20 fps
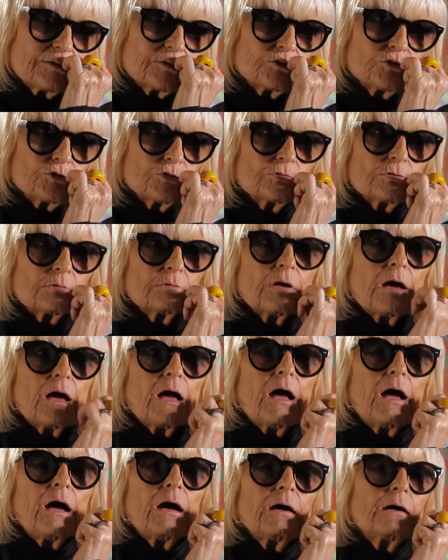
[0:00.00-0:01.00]
And she said,
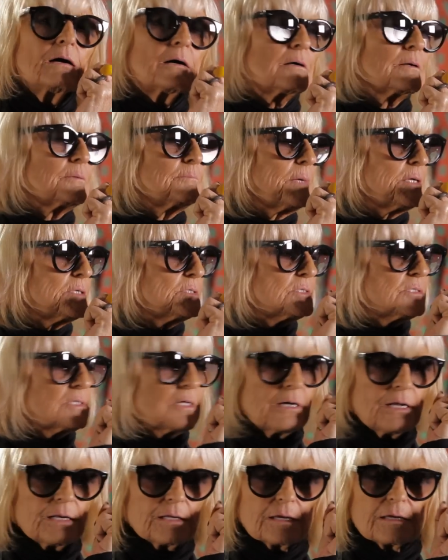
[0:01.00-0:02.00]
"Oh, my
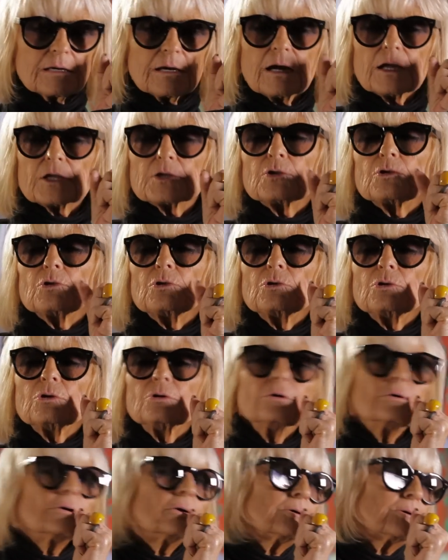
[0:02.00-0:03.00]
darling, I
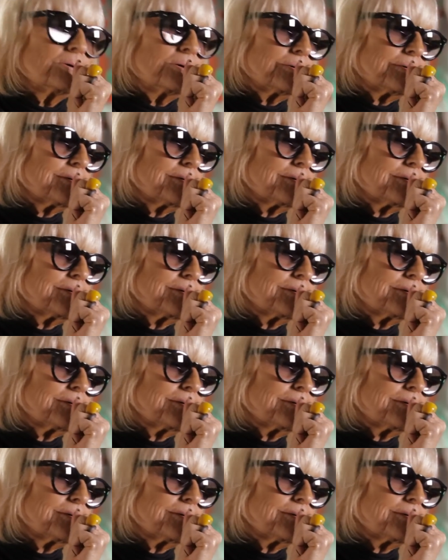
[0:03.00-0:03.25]
knew."